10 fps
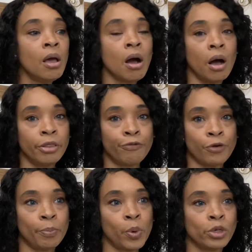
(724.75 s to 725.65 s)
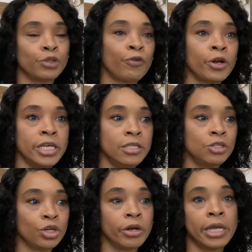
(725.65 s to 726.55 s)
on the front porch for
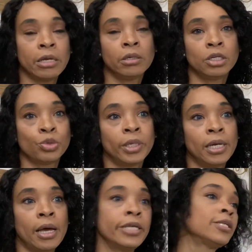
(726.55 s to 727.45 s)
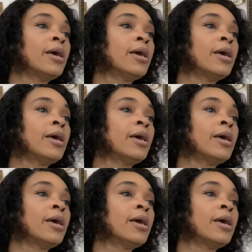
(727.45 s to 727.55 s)
Easter, and it looked really nice.